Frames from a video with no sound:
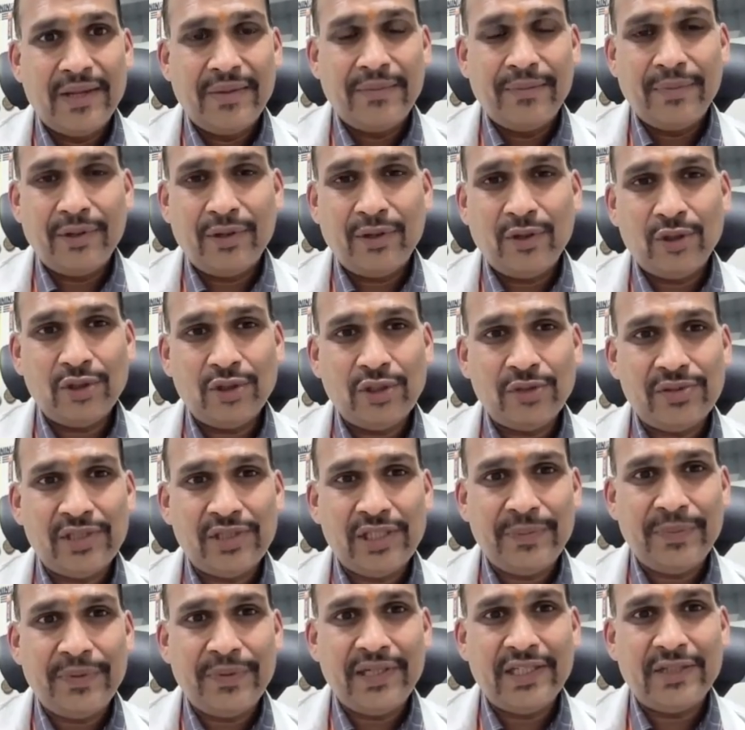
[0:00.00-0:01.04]
Because of
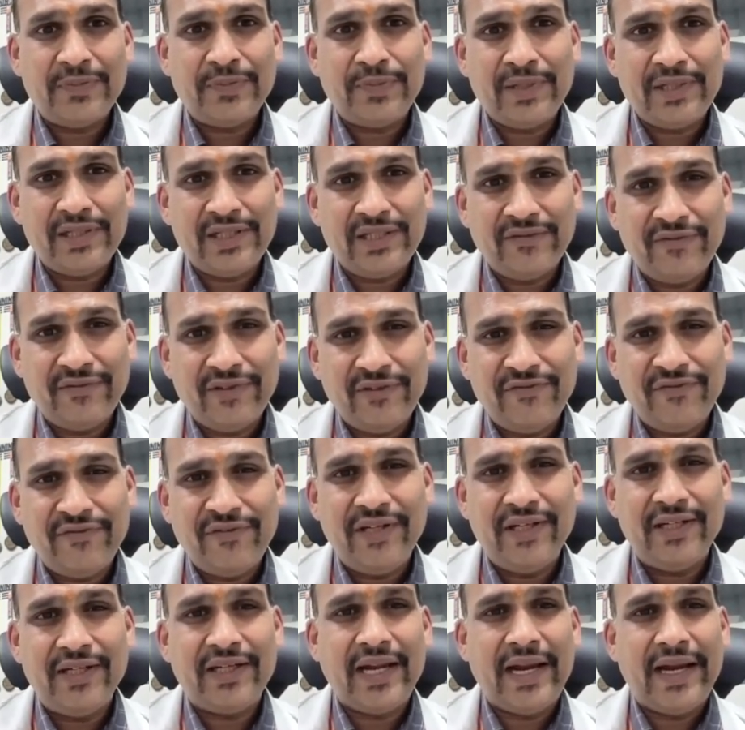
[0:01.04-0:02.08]
sleepiness, patient will
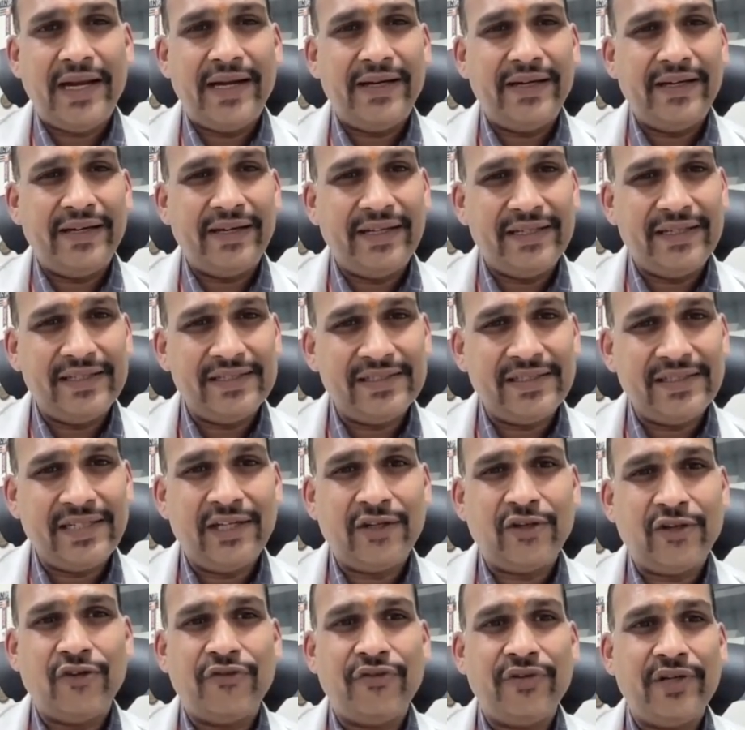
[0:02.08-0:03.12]
feel tiredness,
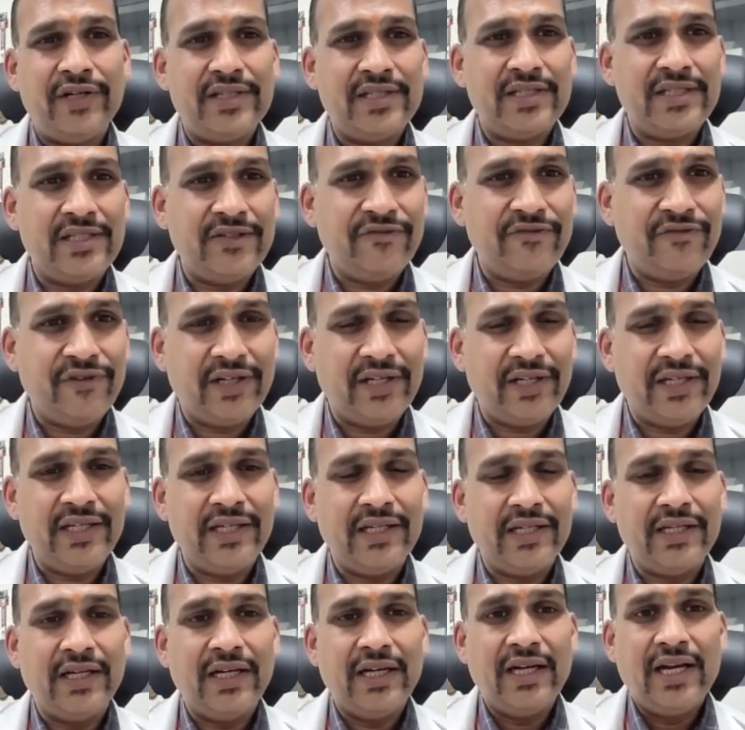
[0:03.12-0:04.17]
lack of energy,
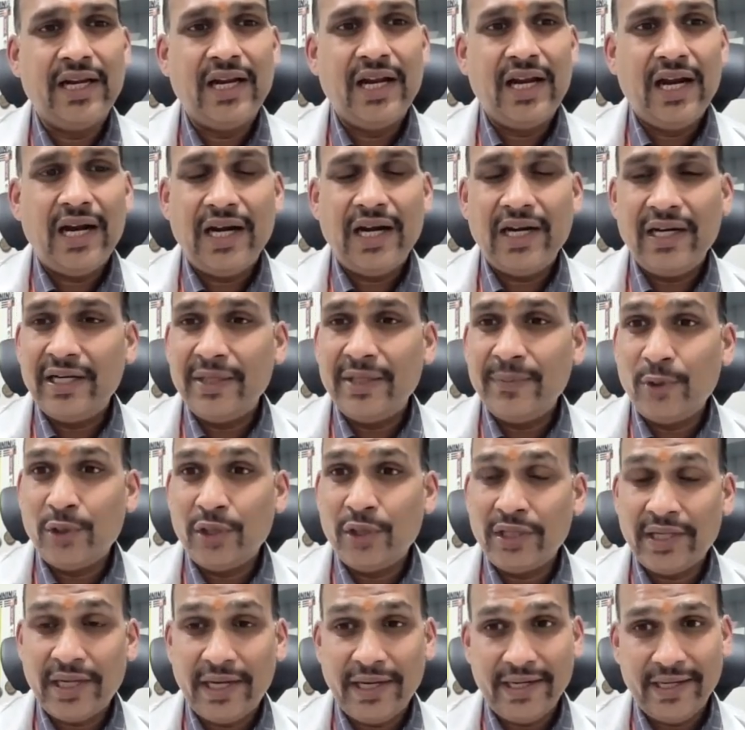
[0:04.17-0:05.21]
fatigue, early
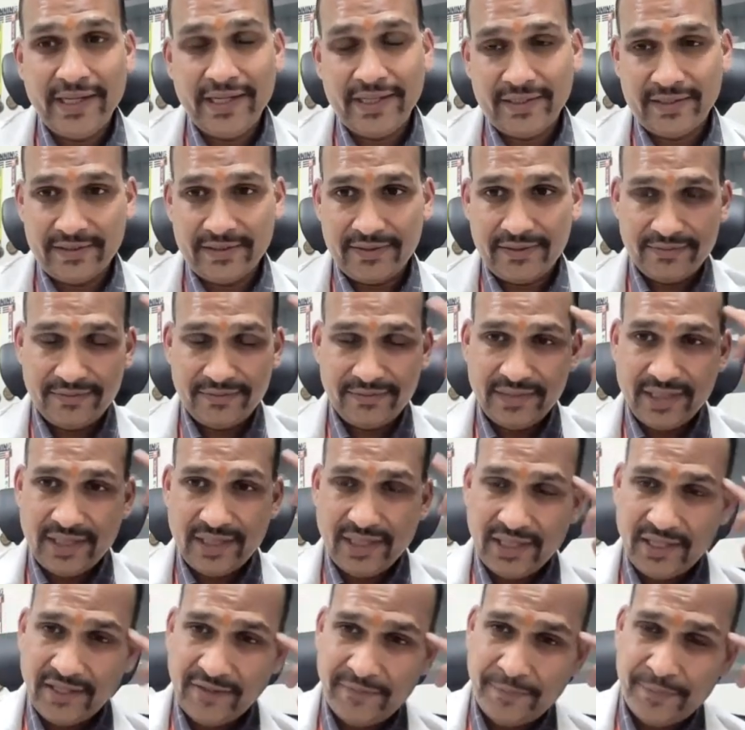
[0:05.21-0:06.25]
morning headache.
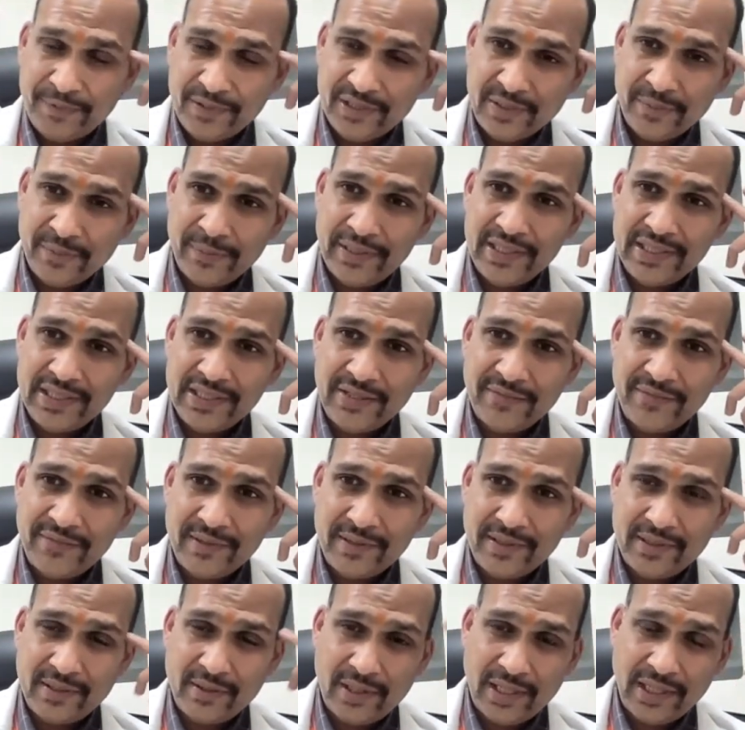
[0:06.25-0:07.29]
If somebody is
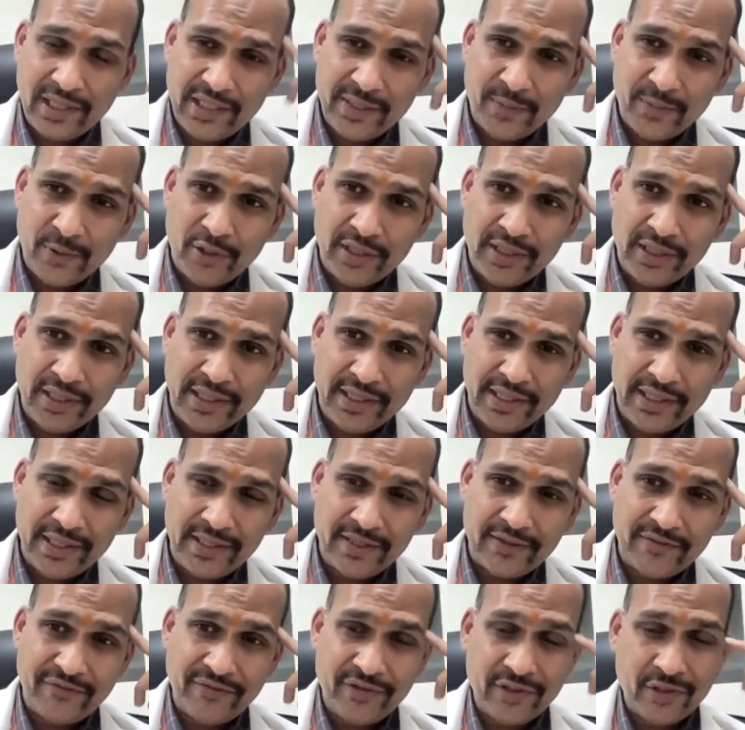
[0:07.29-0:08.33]
having early morning
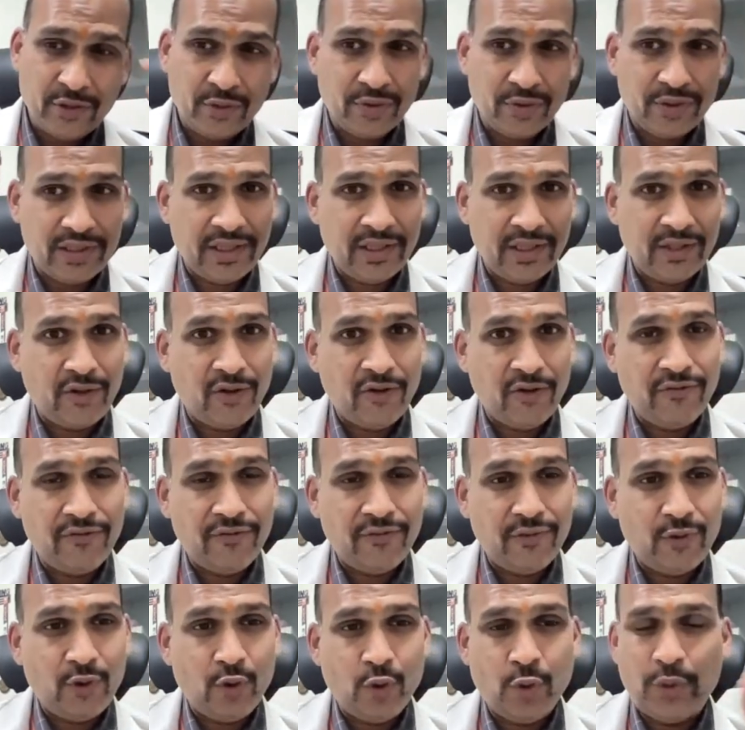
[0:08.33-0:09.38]
headache, we should think of
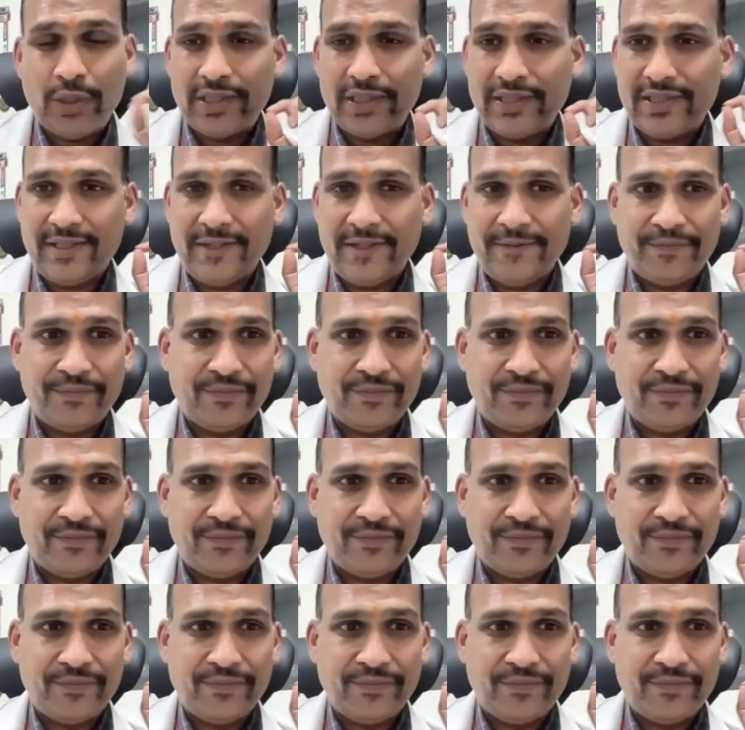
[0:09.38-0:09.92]
OSA.